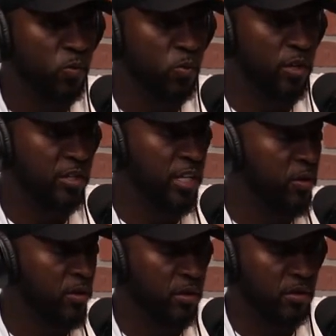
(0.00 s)
whether they
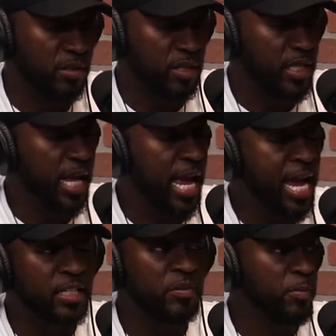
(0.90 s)
were
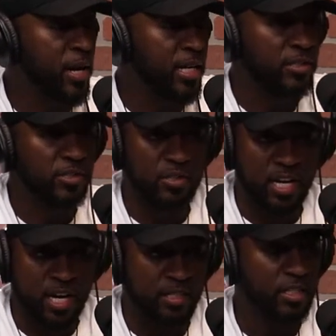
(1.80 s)
active in practice or
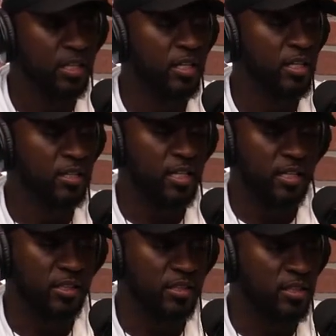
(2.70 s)
not,
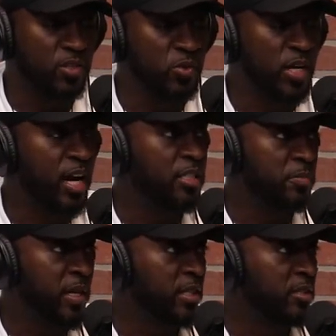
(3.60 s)
like you guys
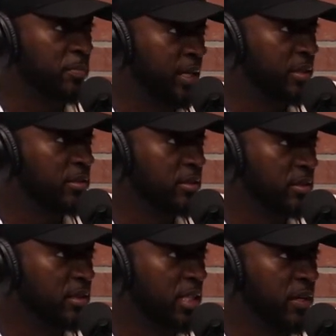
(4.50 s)
made us better
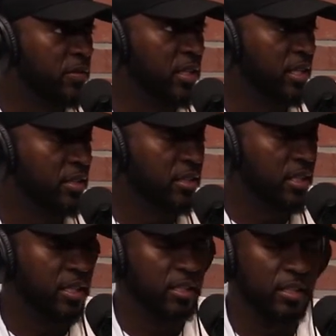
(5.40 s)
every day.
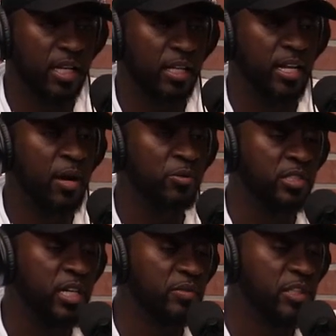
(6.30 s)
And that was
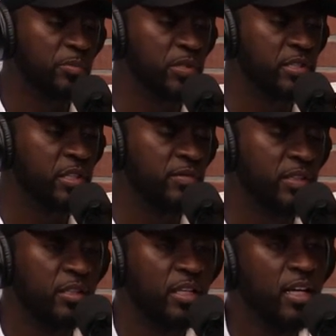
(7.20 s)
definitely appreciative.
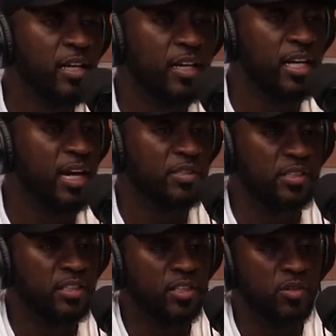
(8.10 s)
And
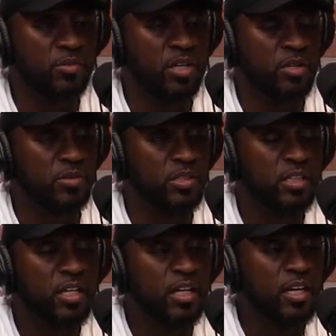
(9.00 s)
obviously, Coach,
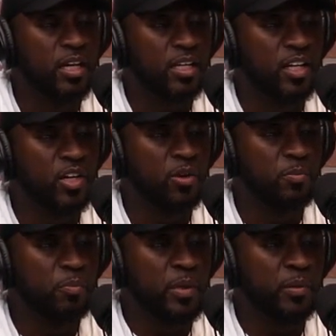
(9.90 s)

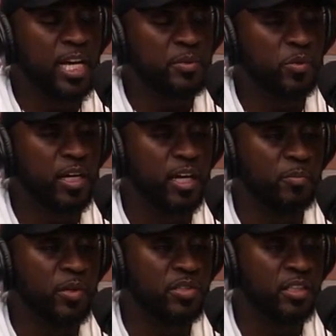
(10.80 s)
people ask me what kind
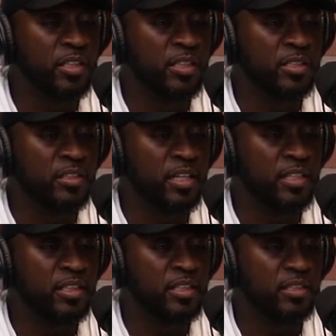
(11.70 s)
of person he is, and I
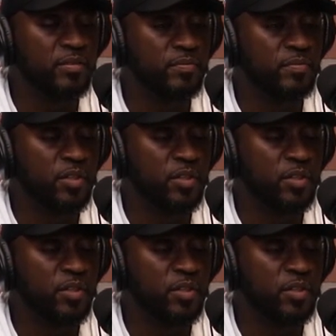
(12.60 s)
think,